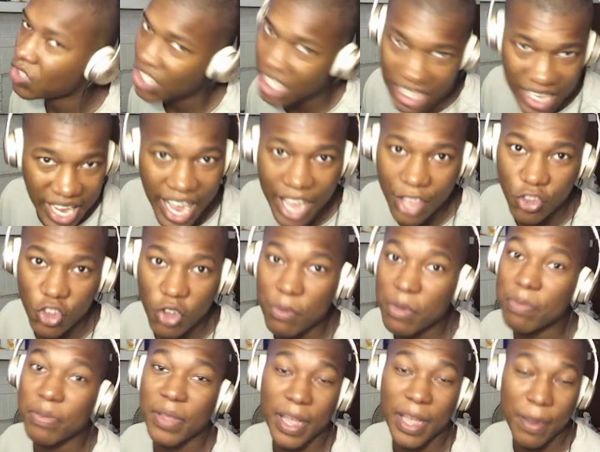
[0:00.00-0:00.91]
You're not. You're
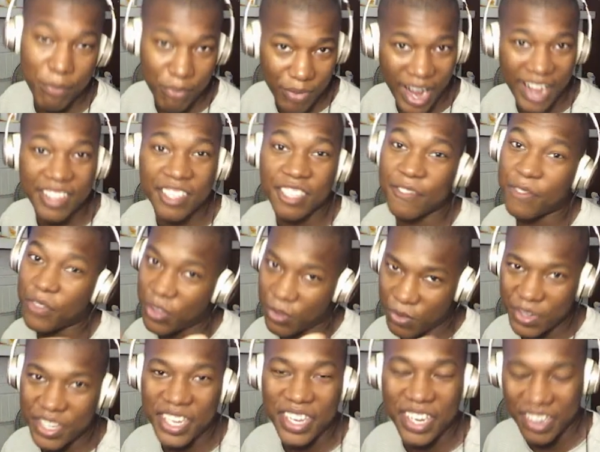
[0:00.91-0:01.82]
gonna be playing practice for
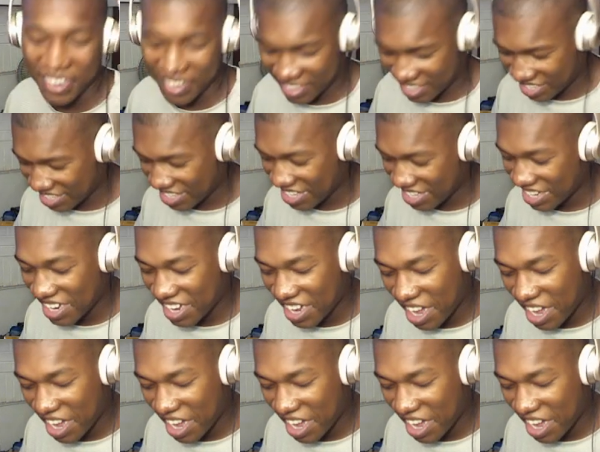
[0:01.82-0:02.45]
three years.